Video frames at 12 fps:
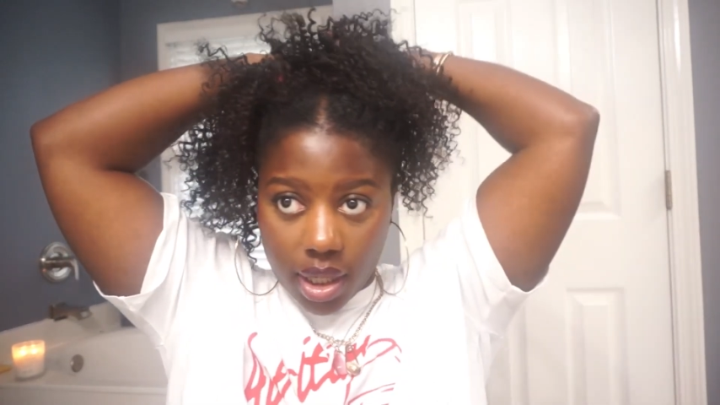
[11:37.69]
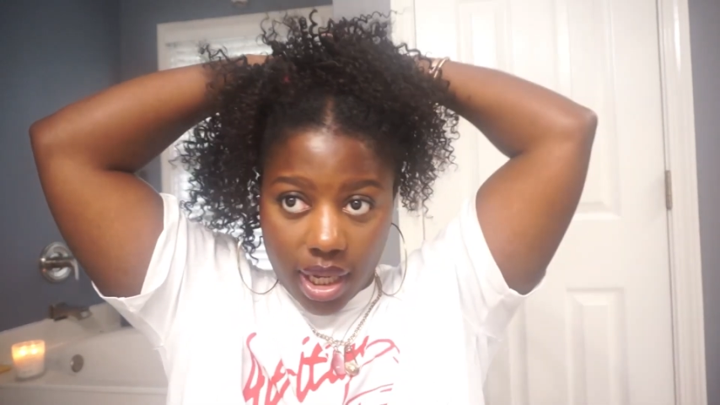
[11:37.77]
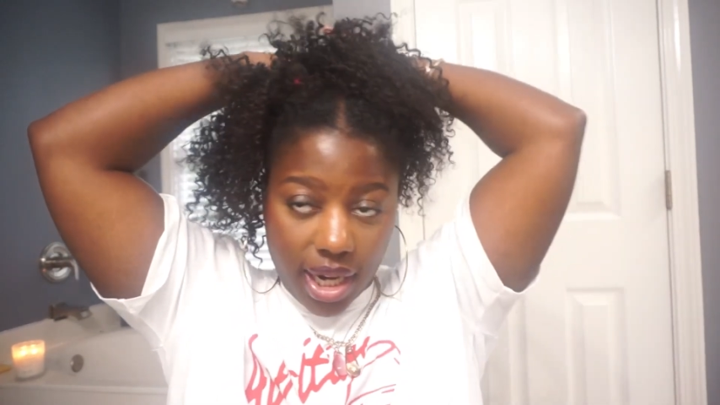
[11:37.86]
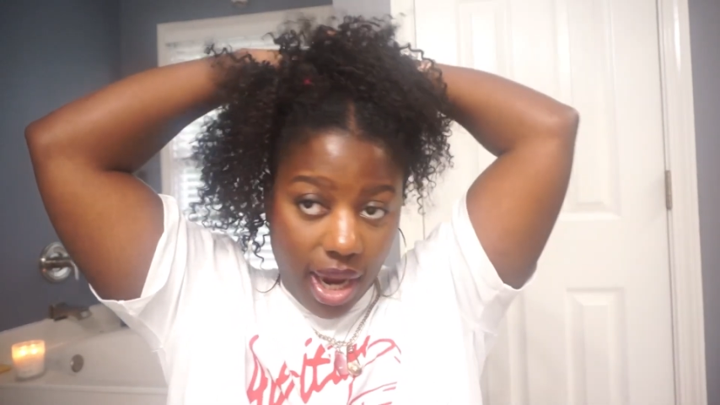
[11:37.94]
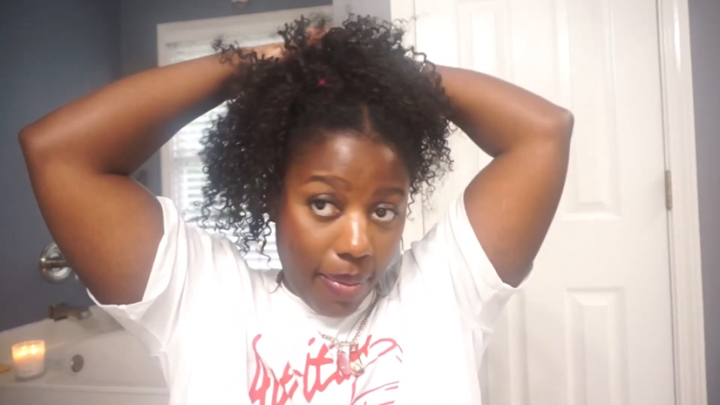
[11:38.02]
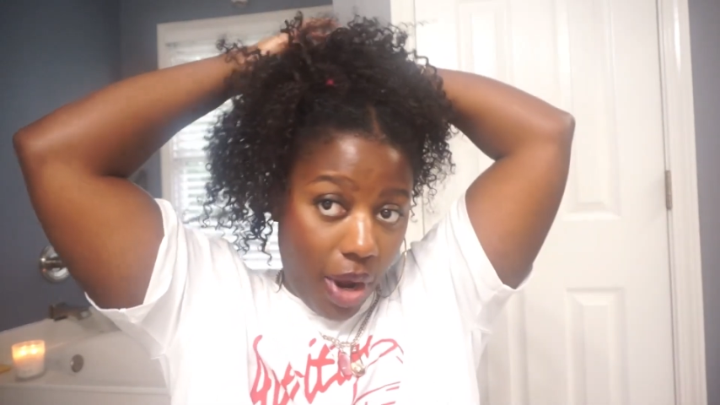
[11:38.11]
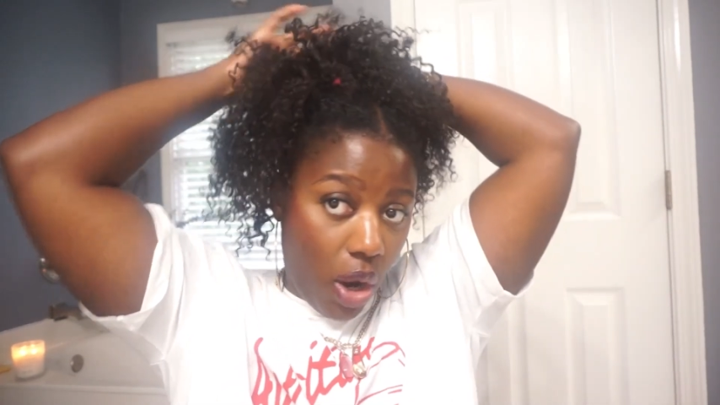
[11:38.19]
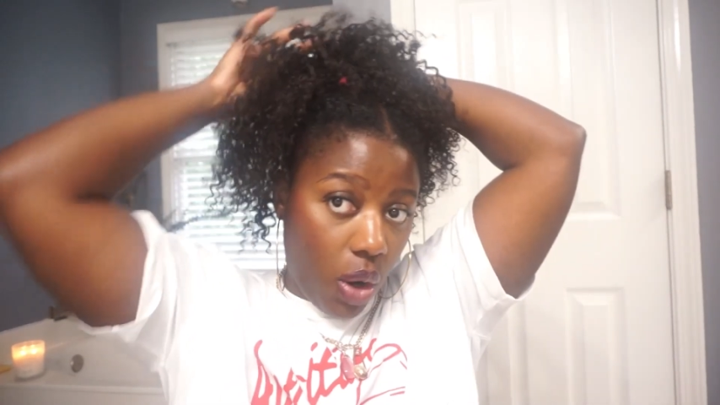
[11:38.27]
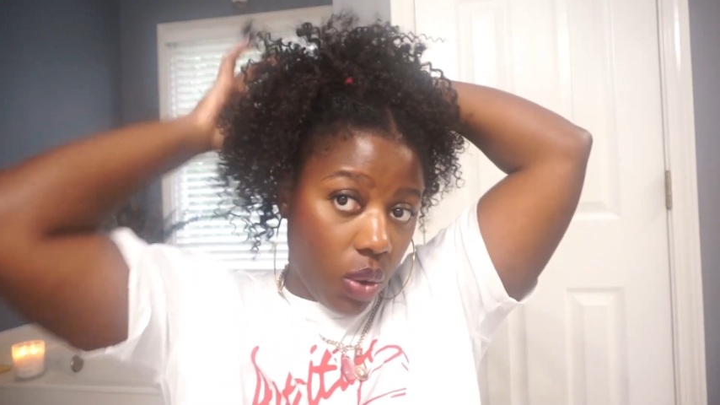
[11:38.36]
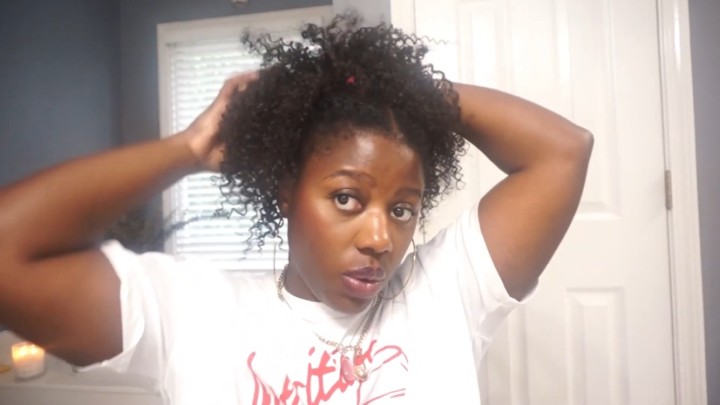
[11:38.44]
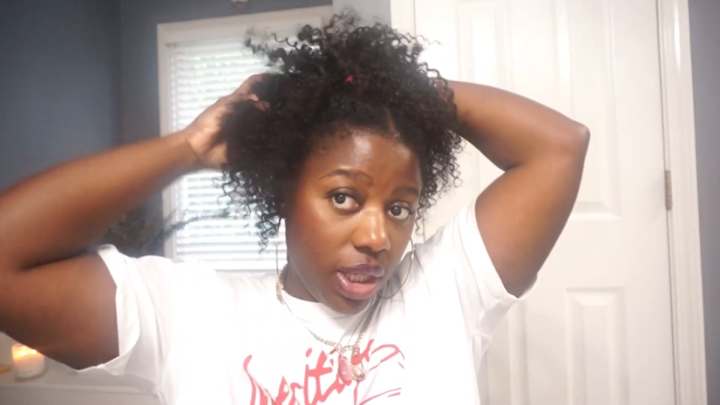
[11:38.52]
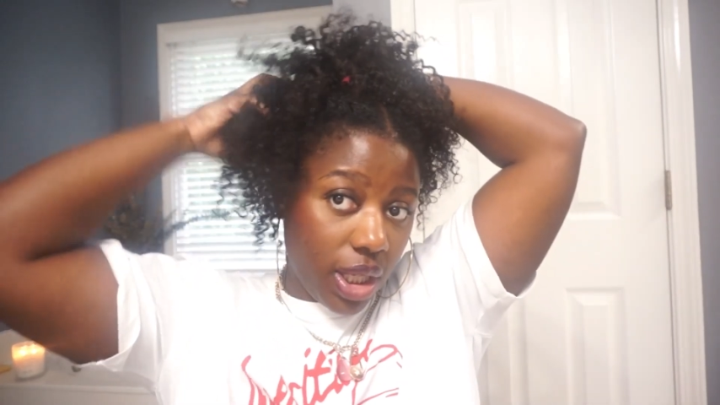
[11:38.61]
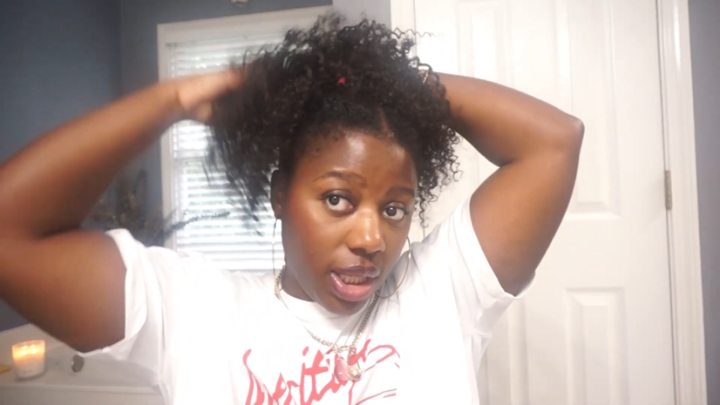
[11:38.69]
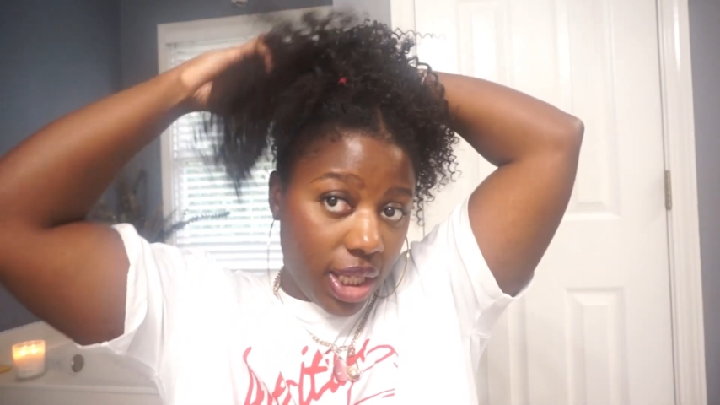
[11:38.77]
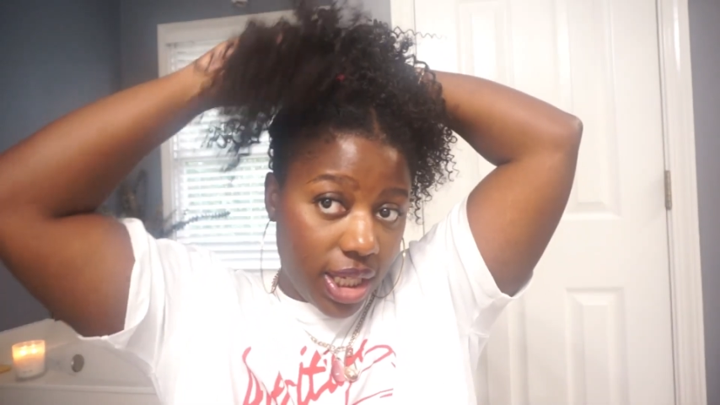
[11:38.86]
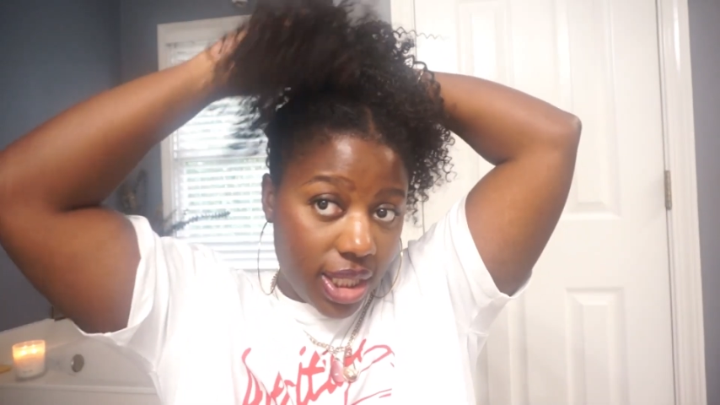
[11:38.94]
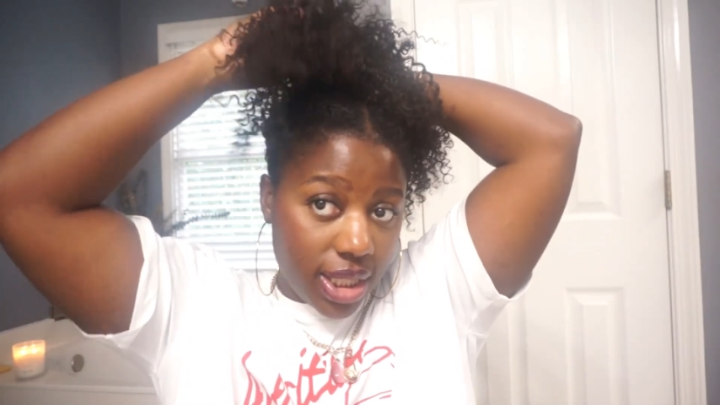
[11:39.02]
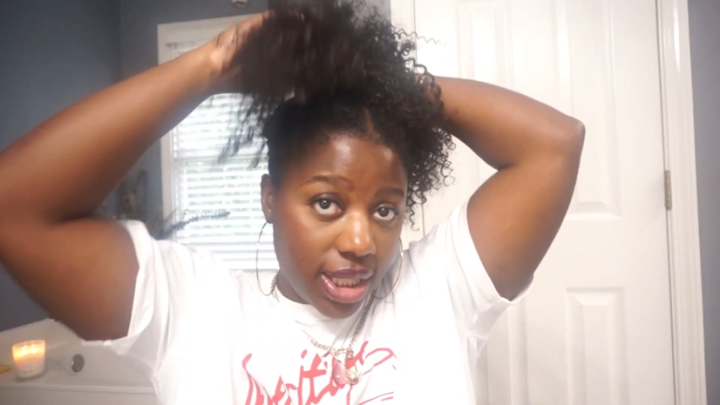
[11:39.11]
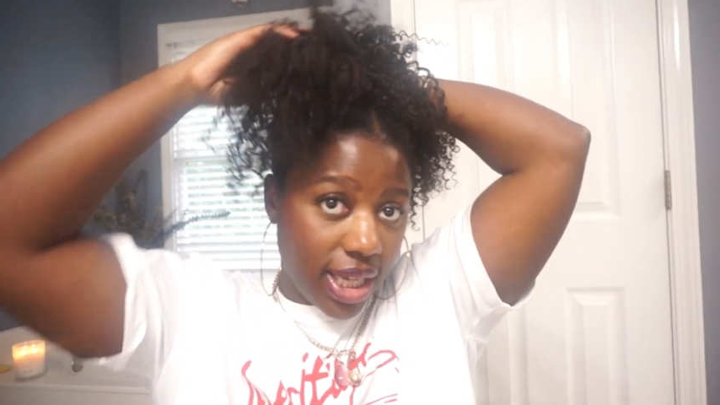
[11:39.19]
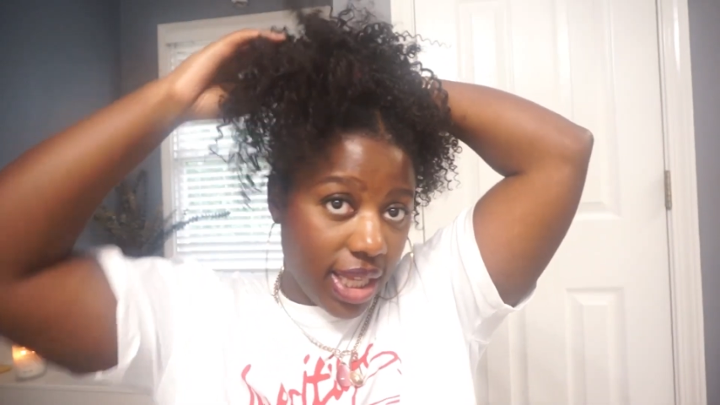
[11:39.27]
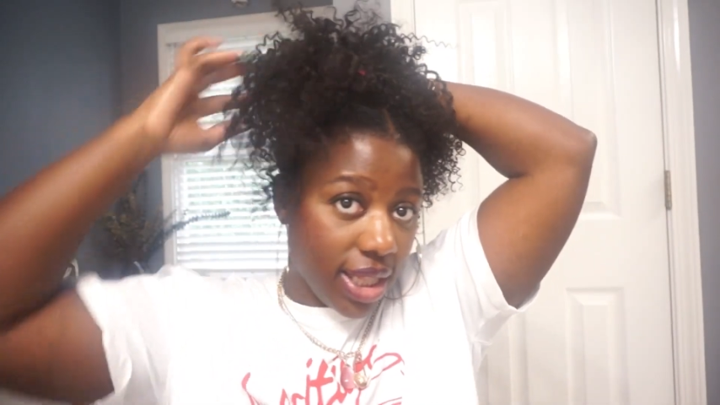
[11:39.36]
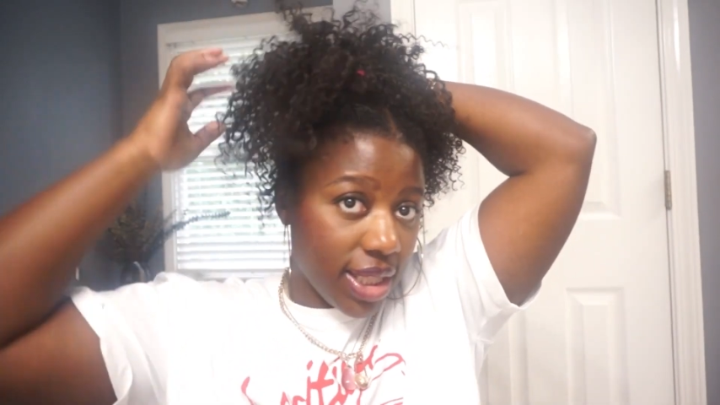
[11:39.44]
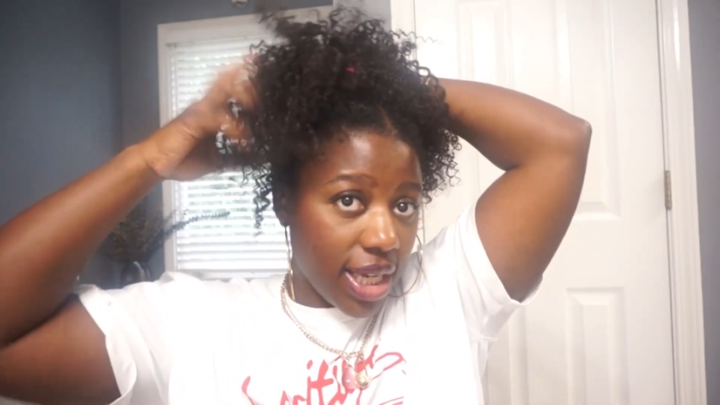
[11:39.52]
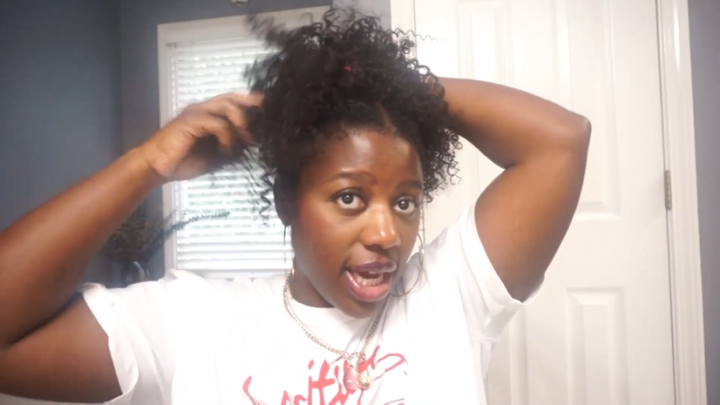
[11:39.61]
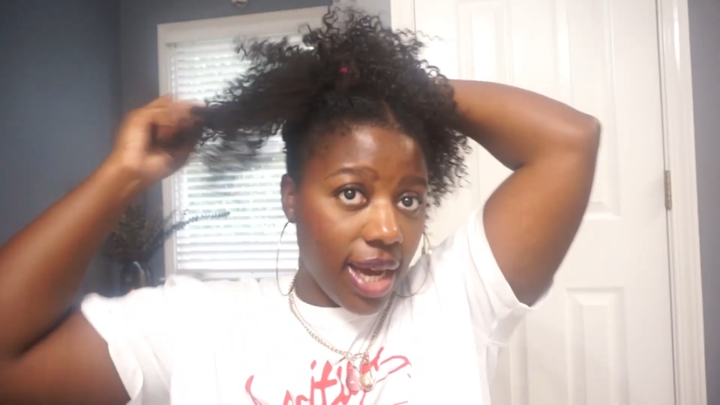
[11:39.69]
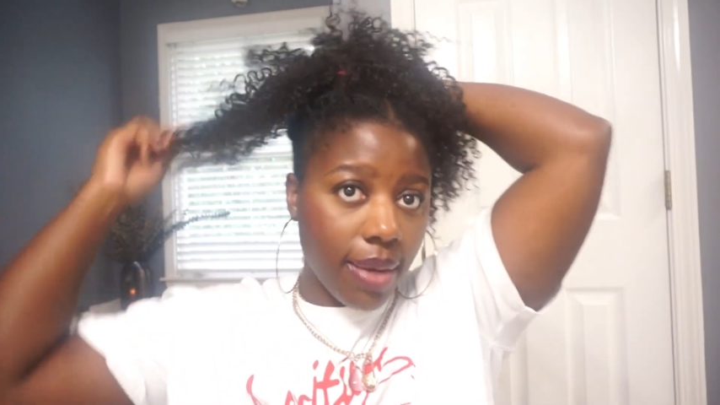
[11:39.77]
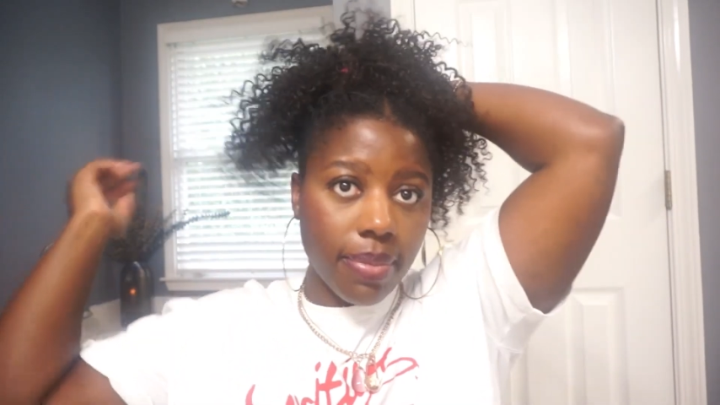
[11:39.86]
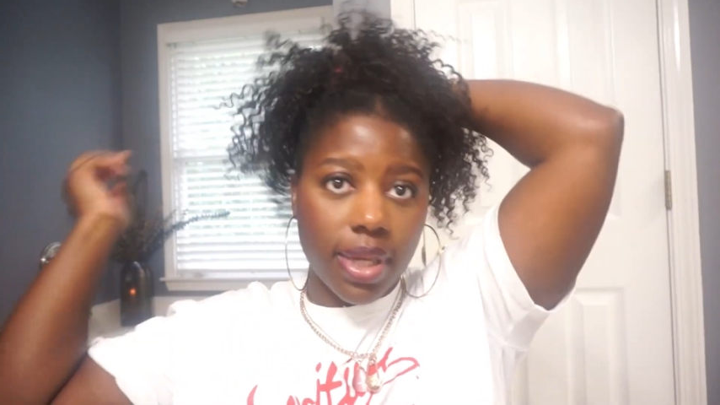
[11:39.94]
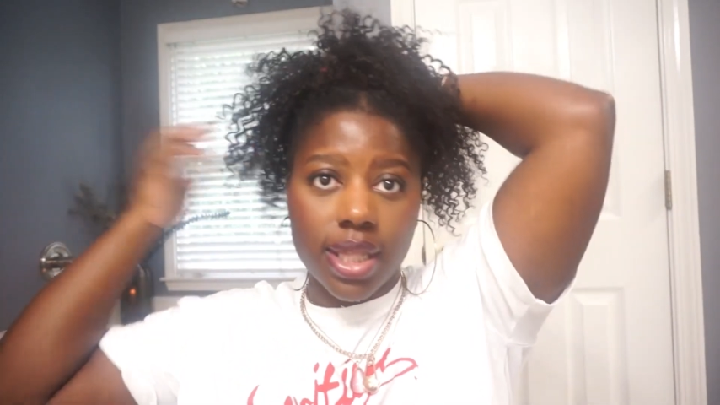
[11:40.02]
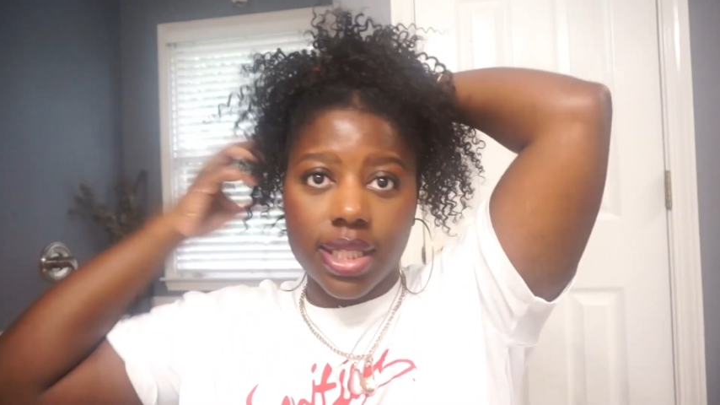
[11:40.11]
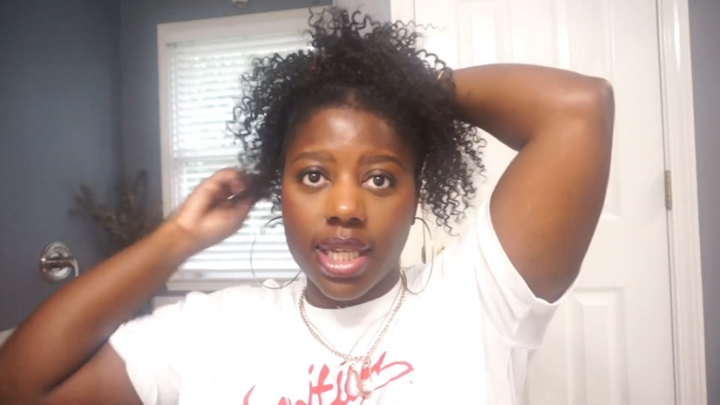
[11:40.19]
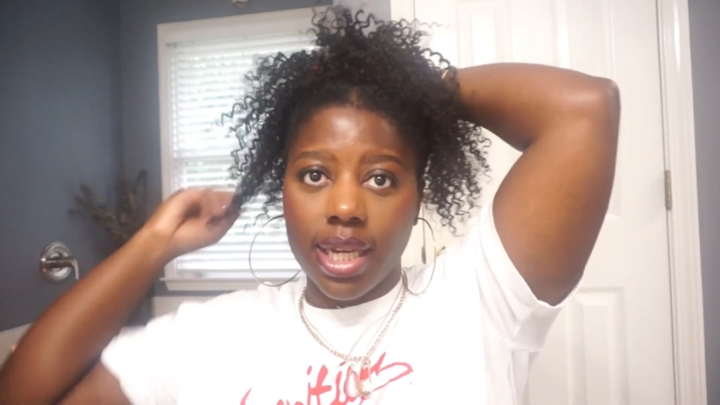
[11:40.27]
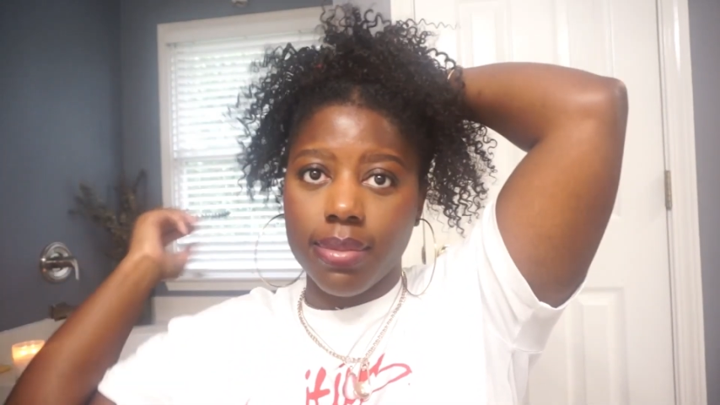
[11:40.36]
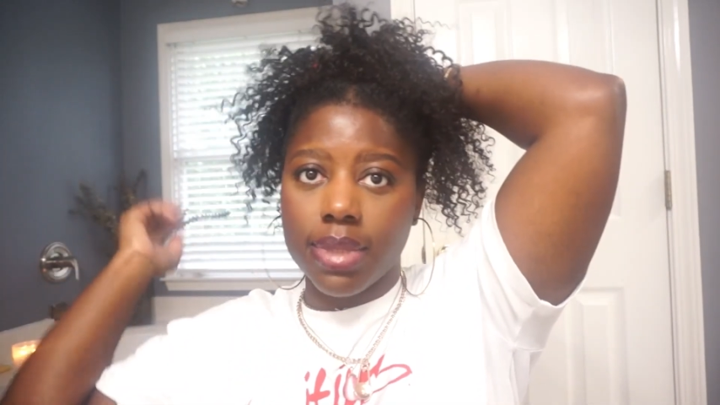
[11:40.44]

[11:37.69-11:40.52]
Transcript: And I'm holding this at the top at the same